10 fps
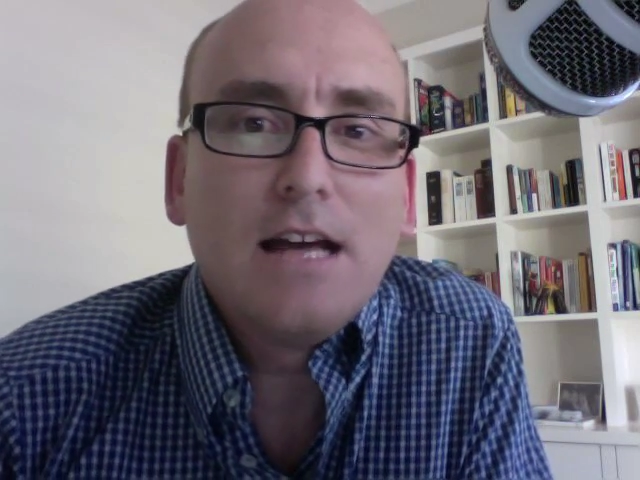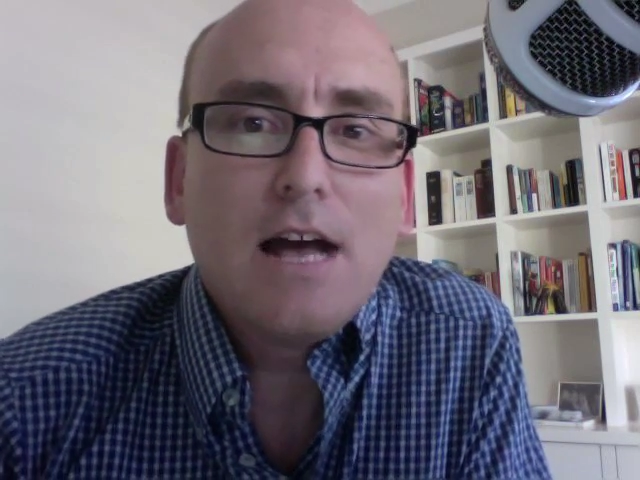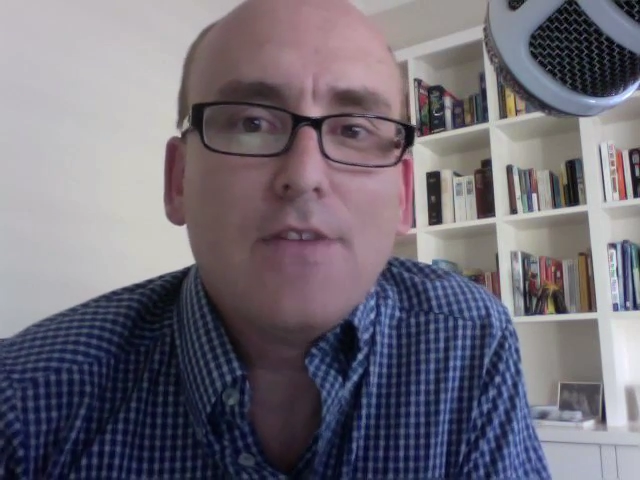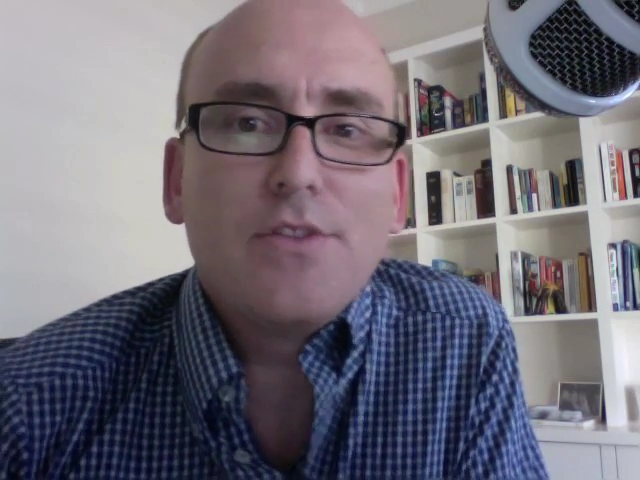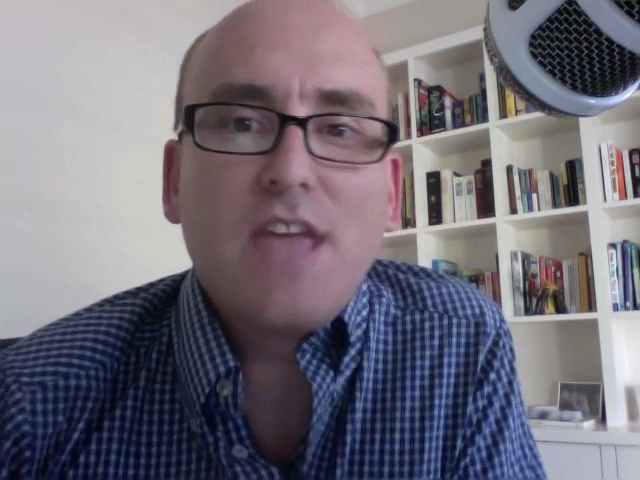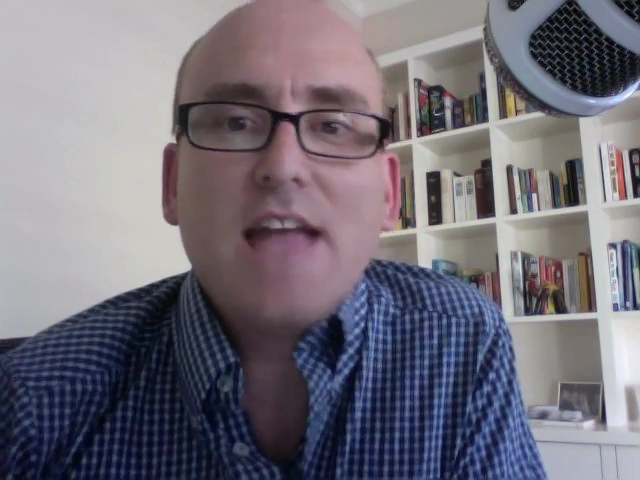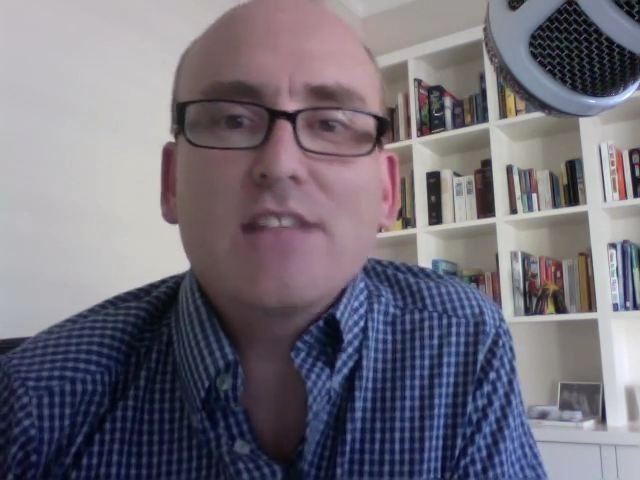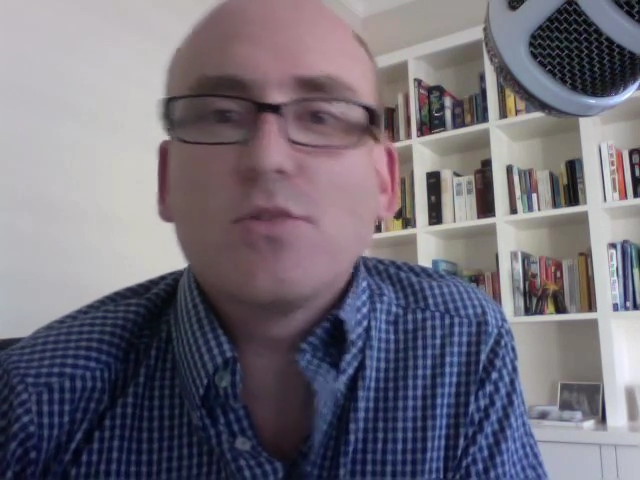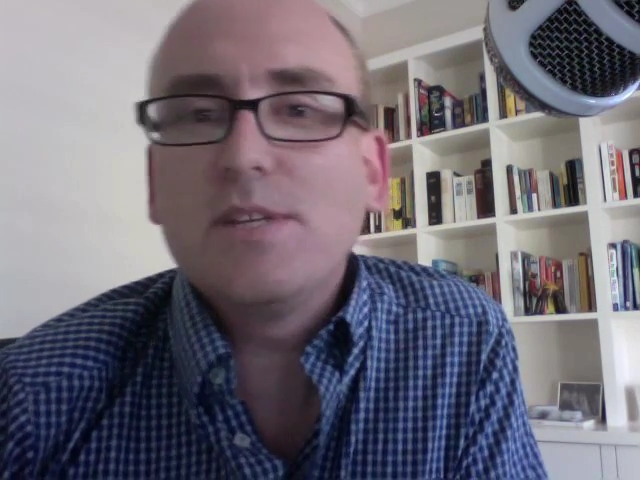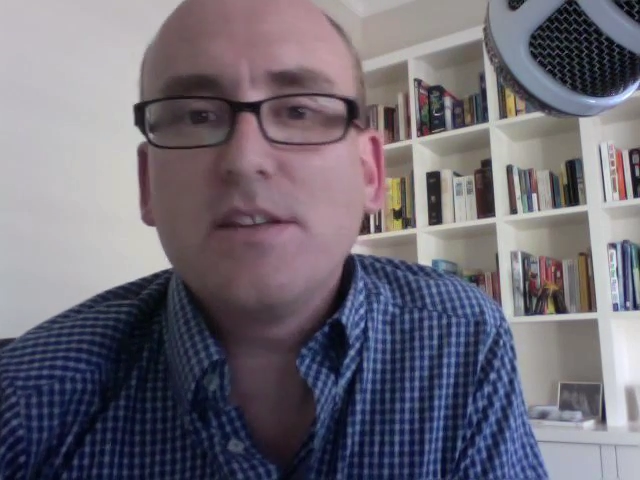The
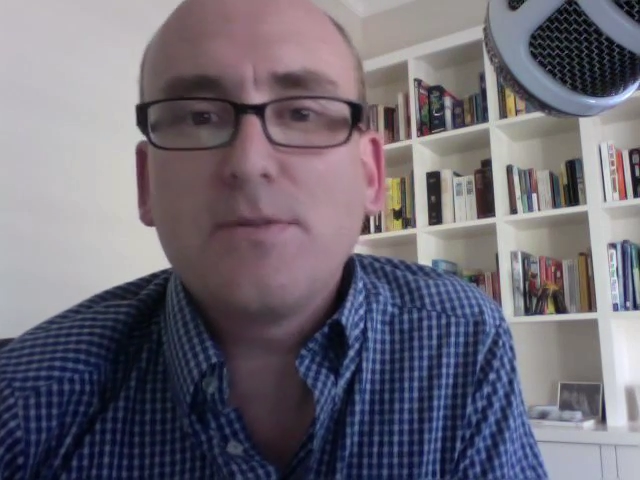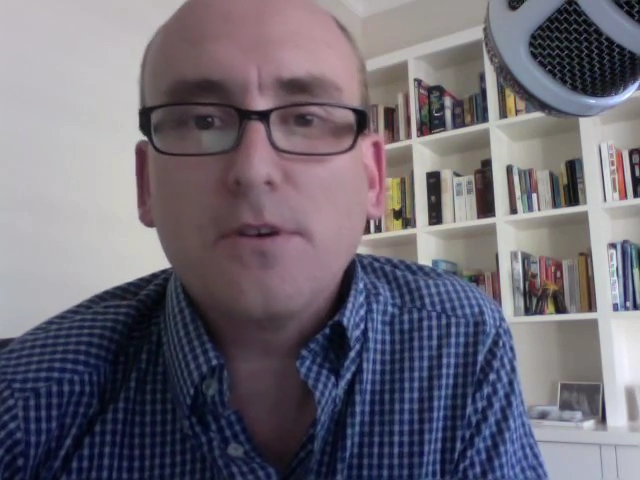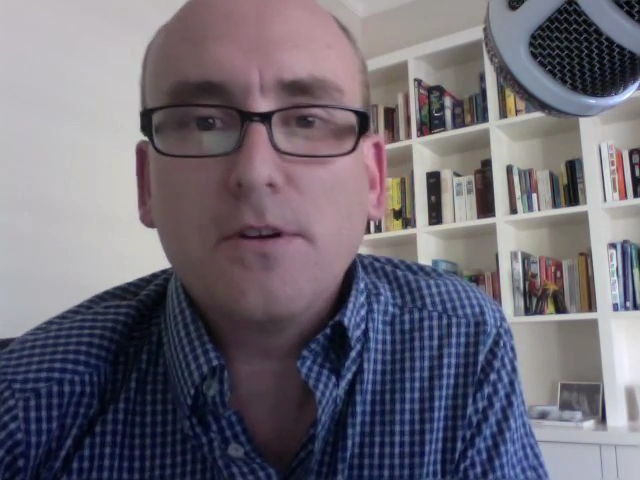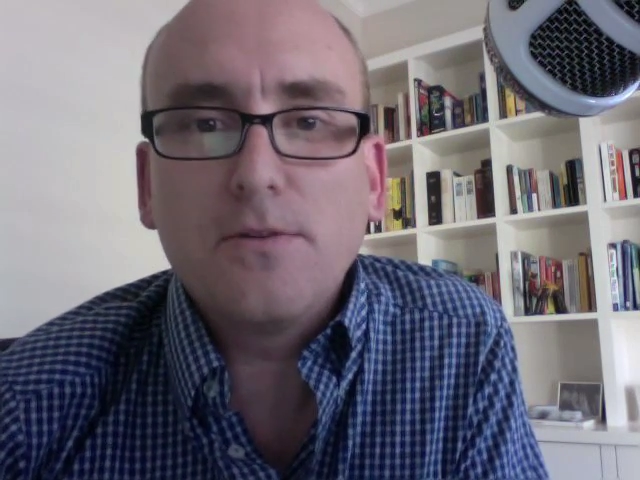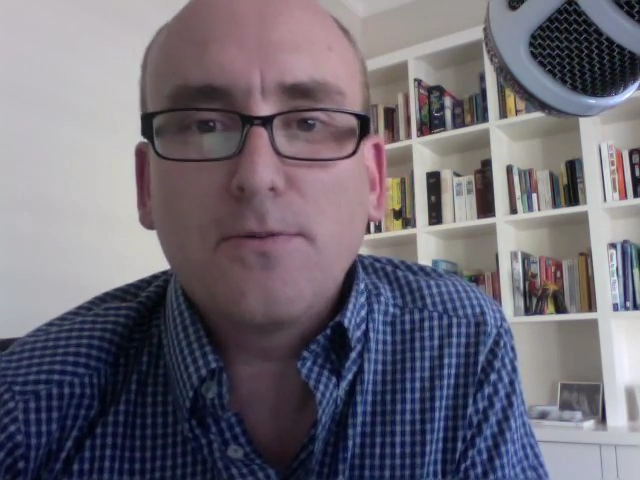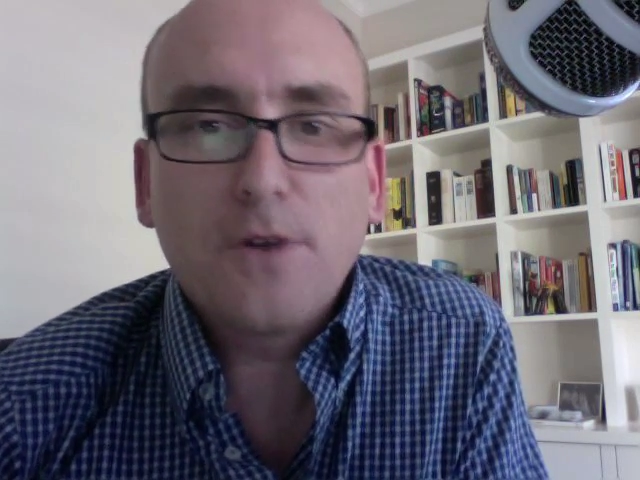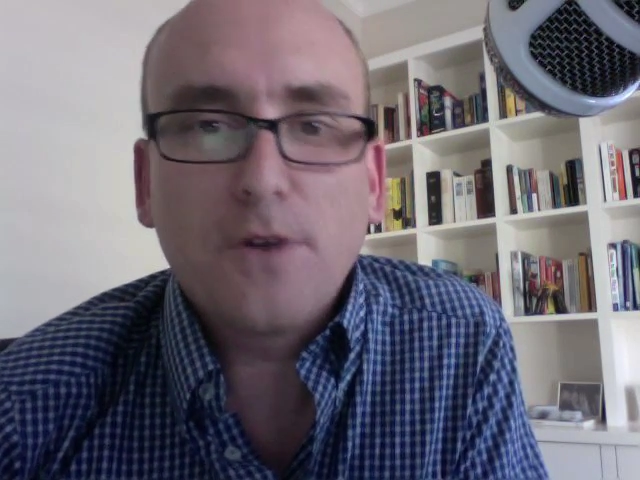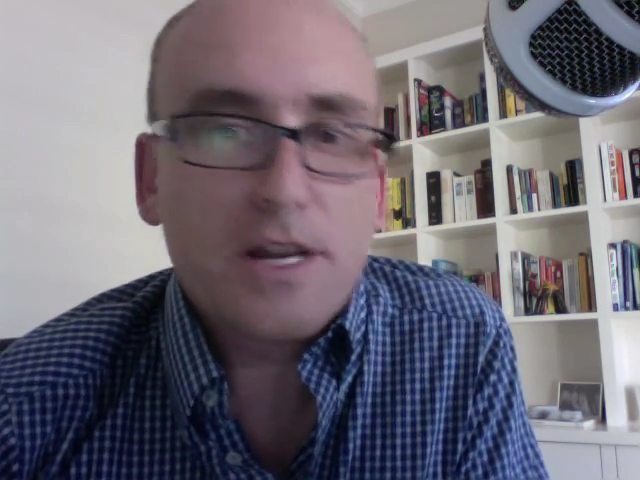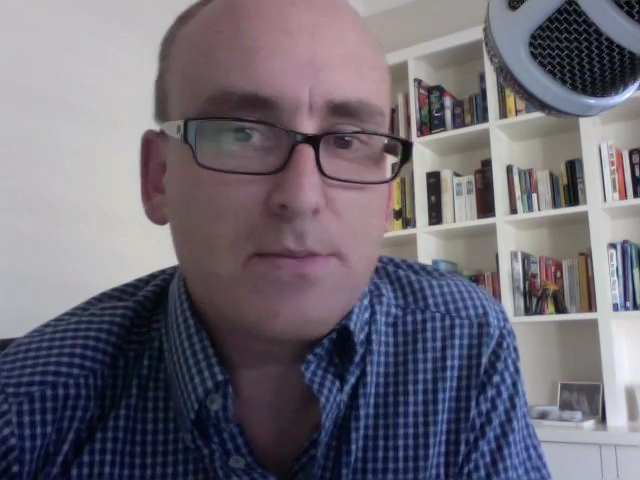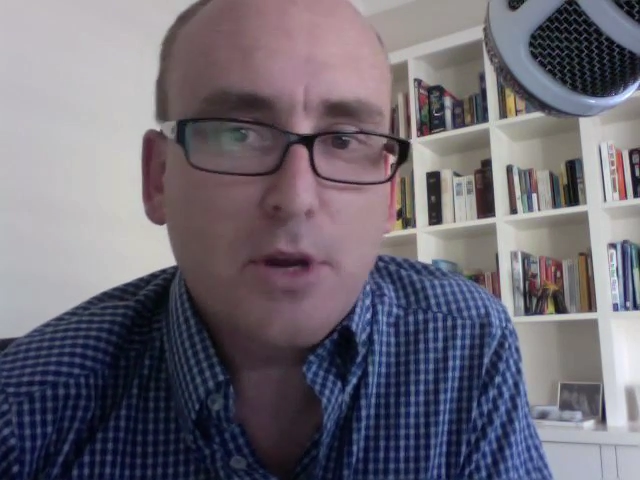answer will be different
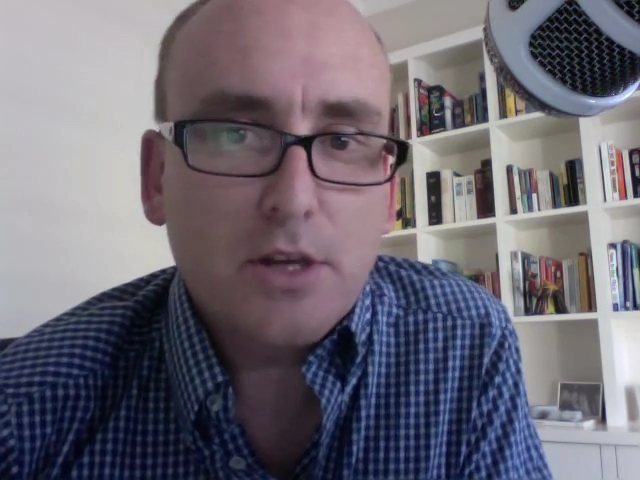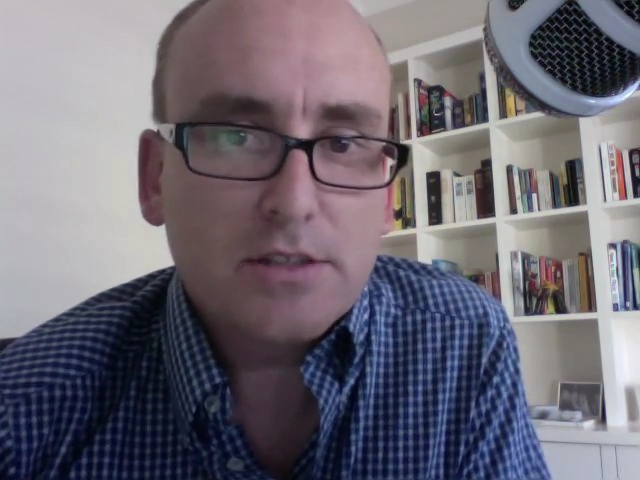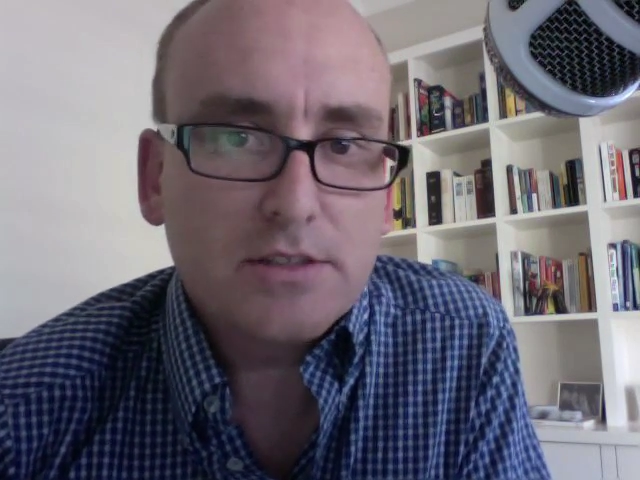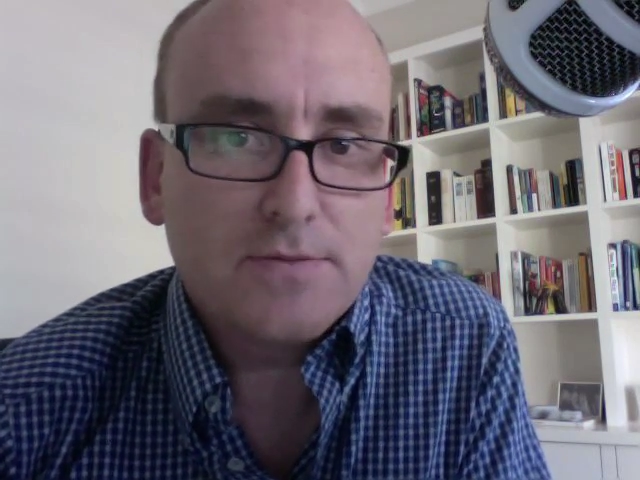for each person.